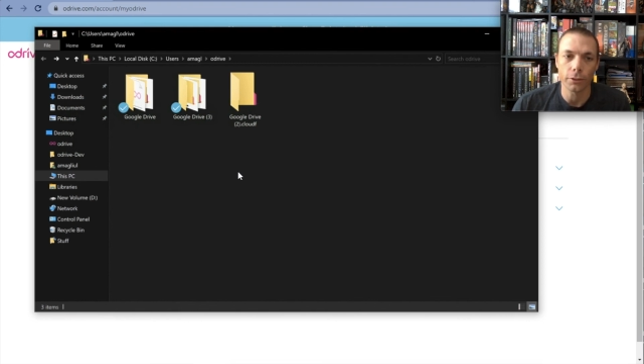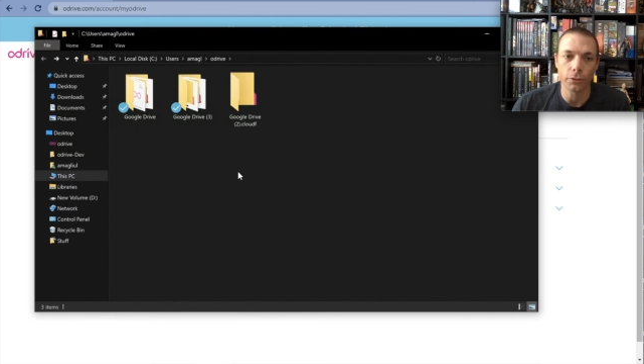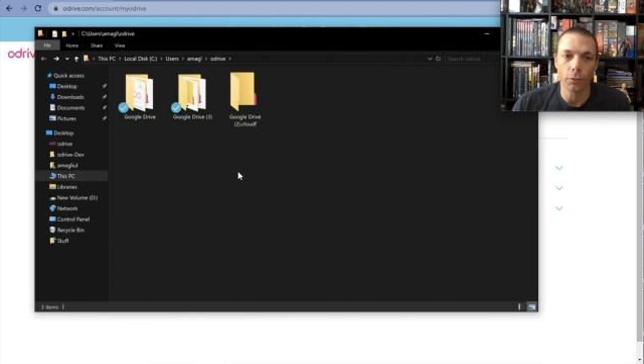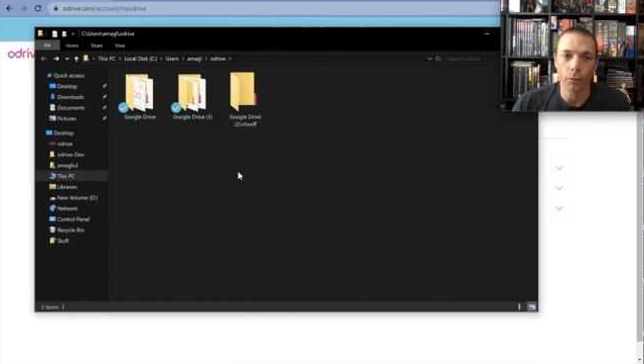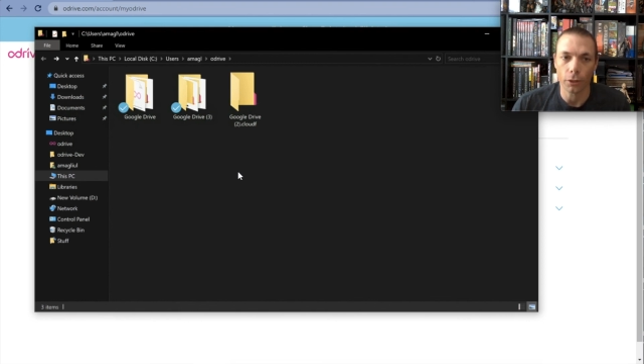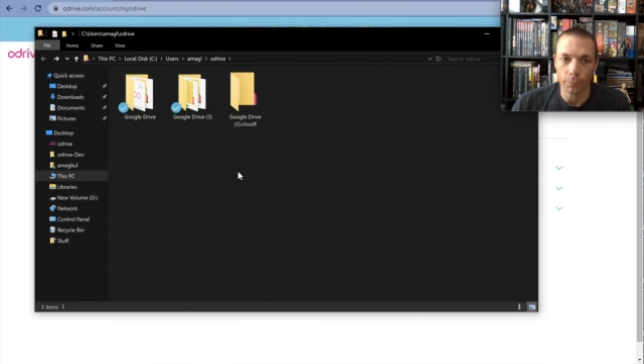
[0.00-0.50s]
so I
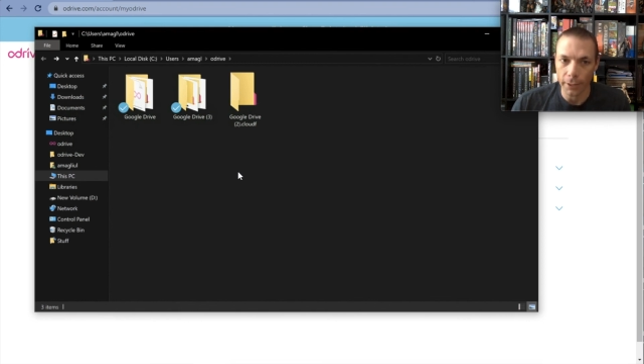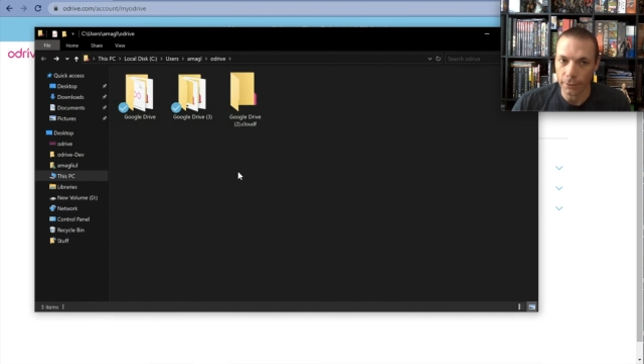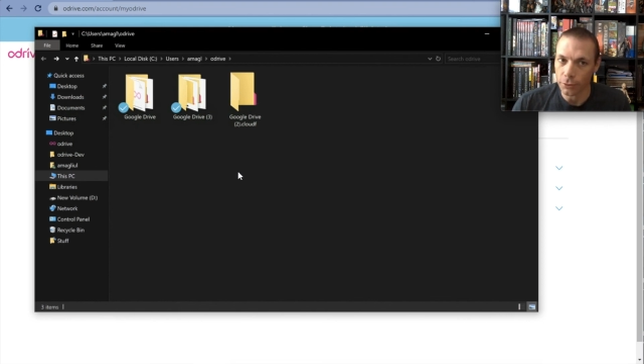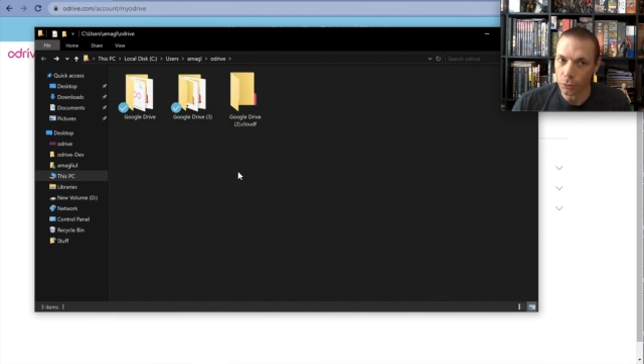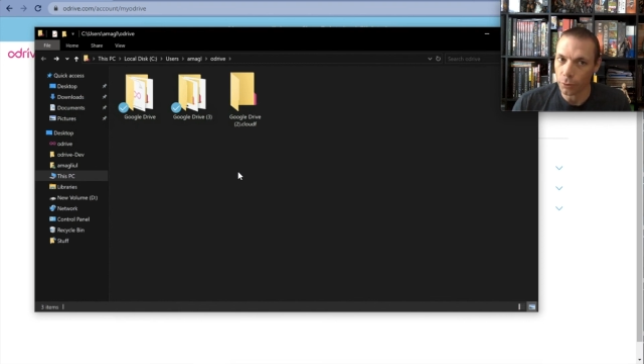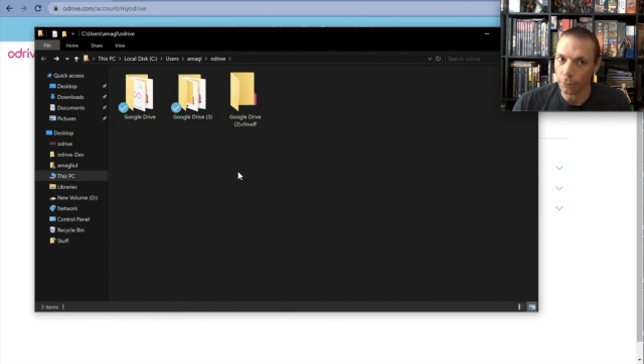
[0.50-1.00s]
wanted to make this
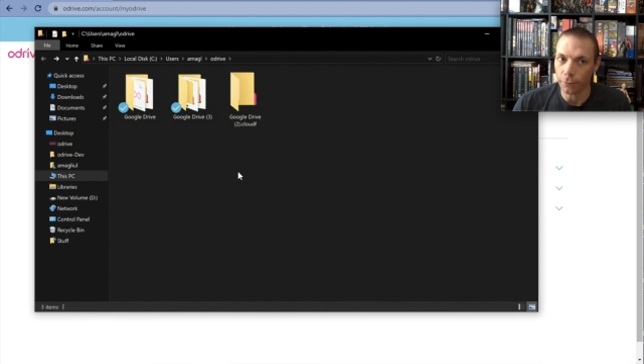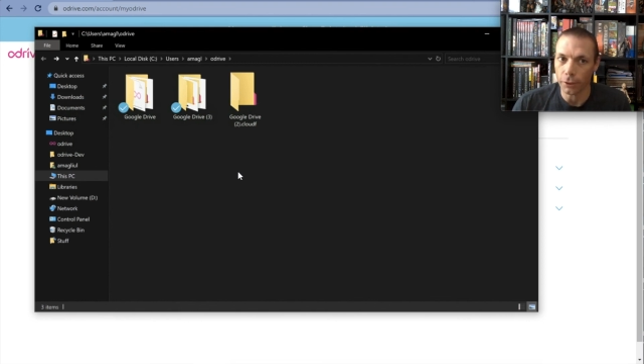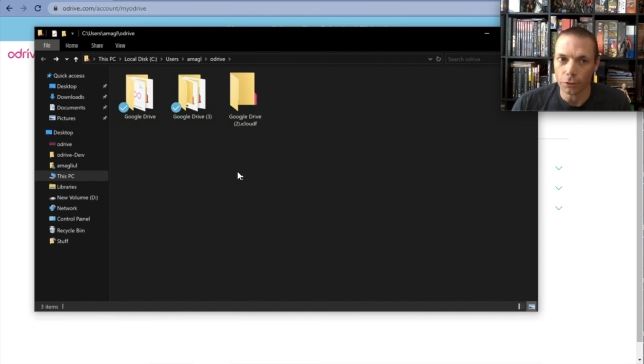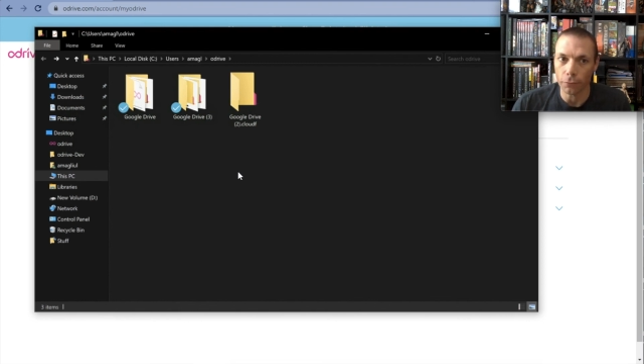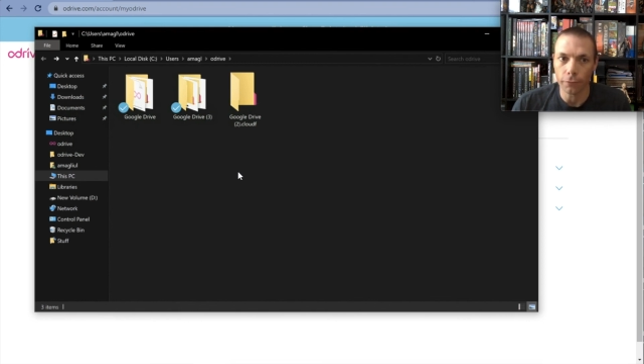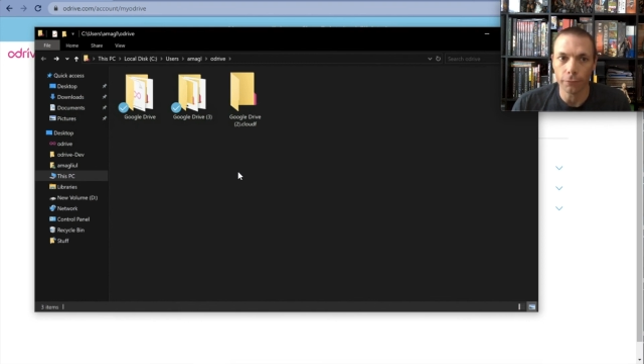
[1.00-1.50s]
quick video
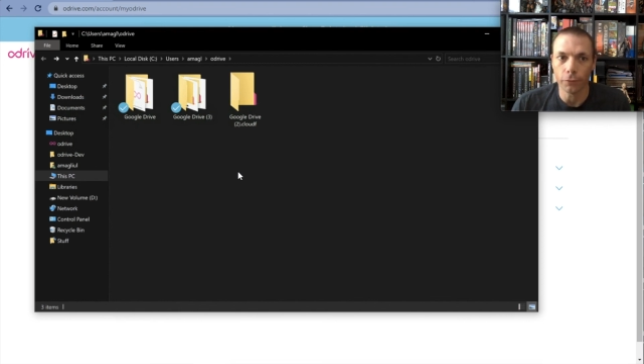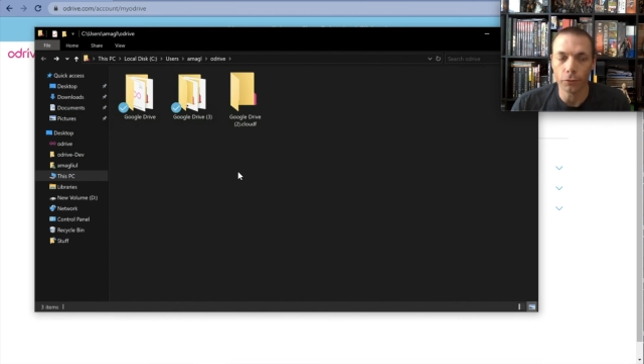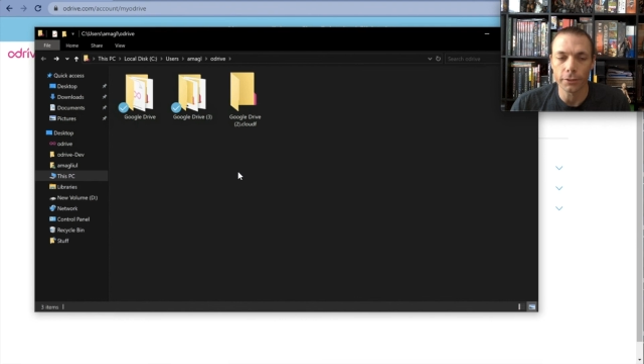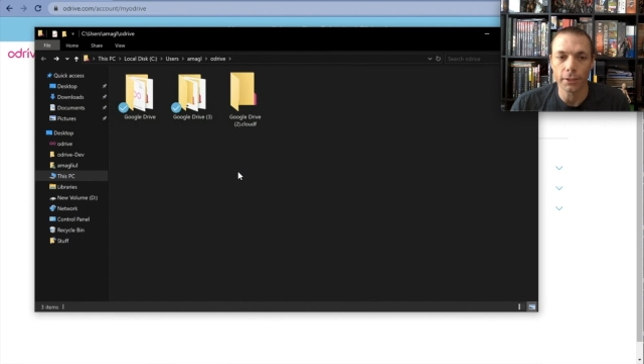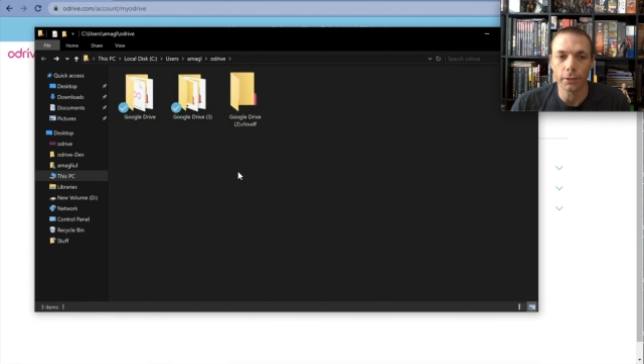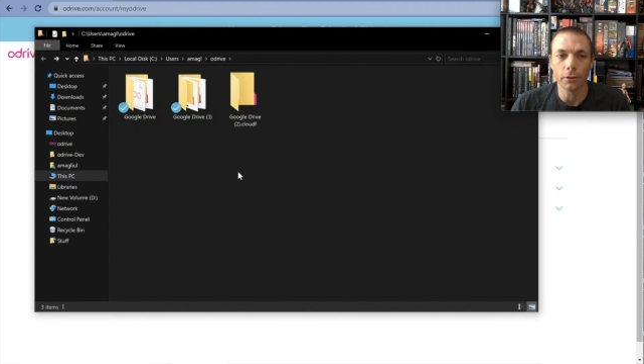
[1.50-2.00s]
for the
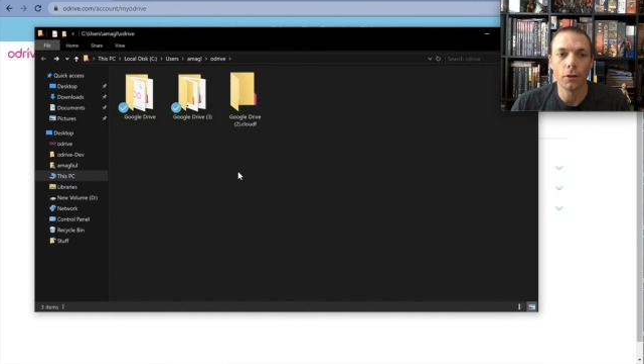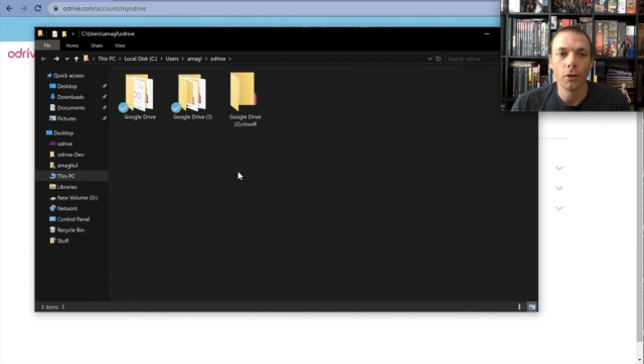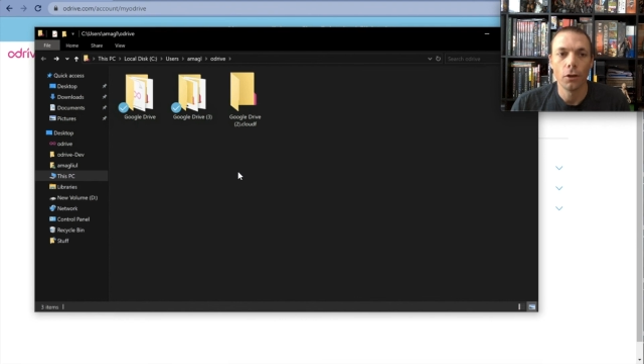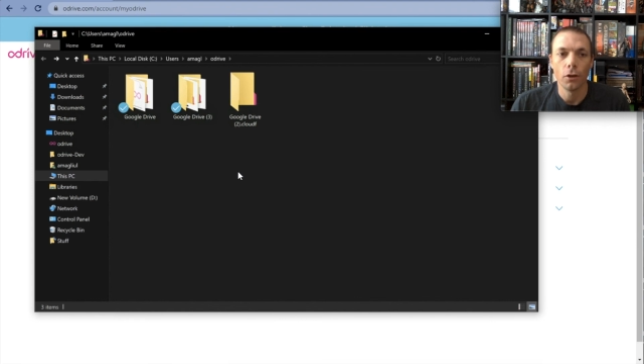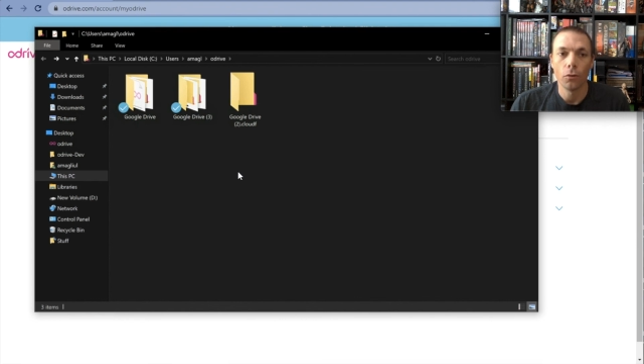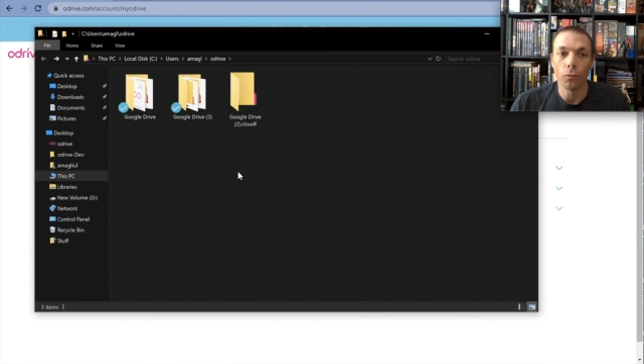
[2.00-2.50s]
folks that are
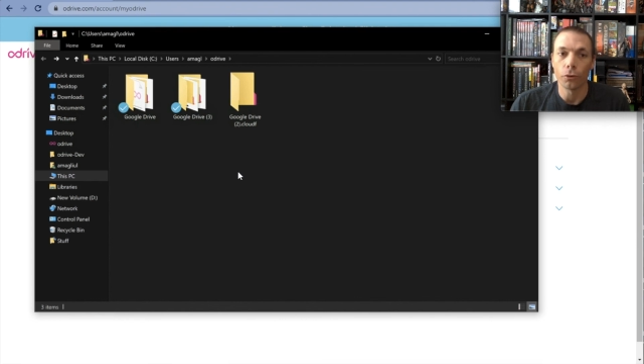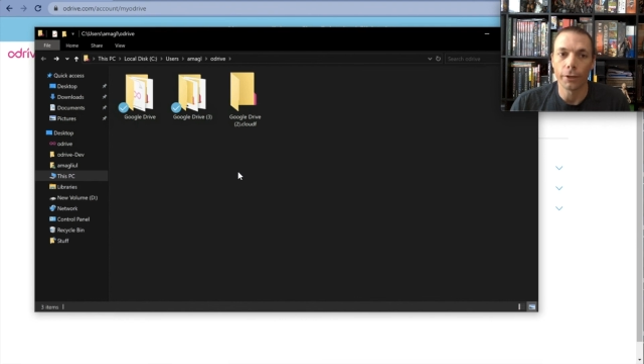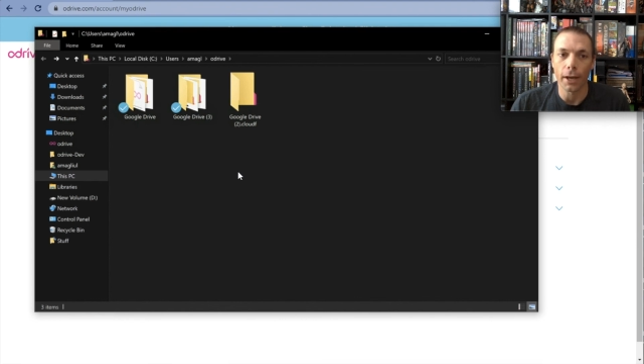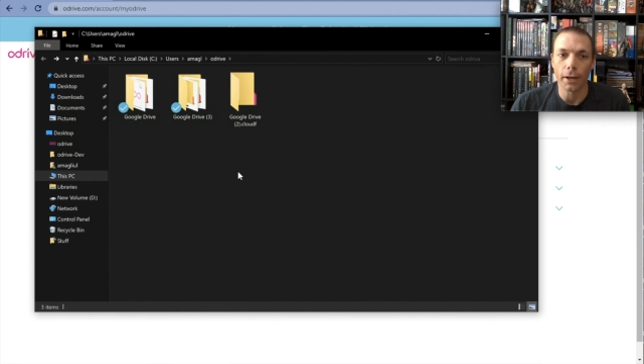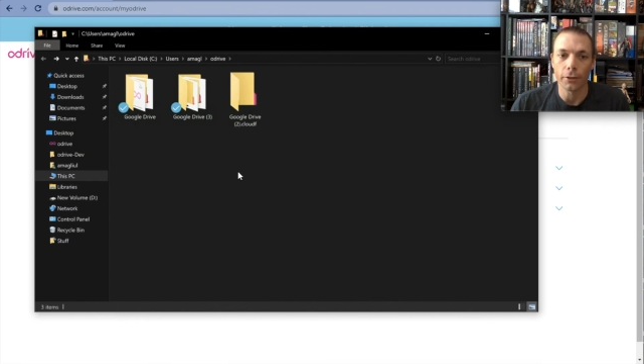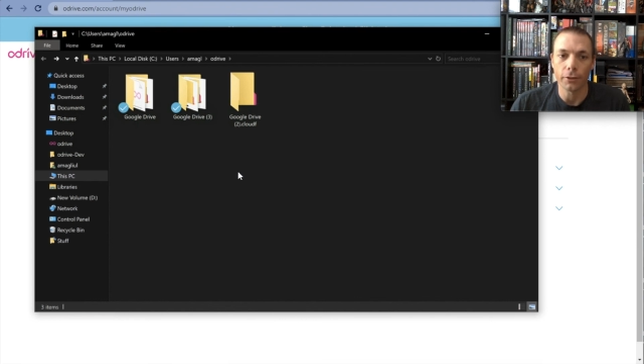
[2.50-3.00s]
wondering
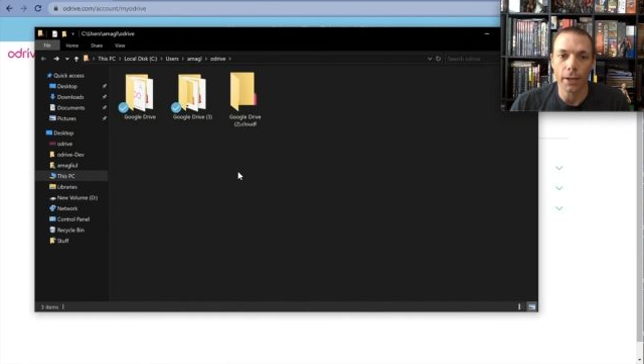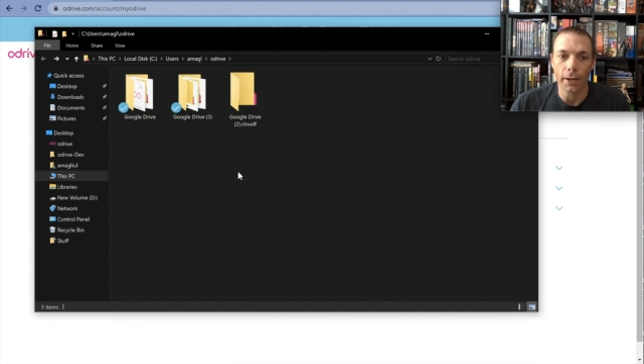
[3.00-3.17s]
how to do that.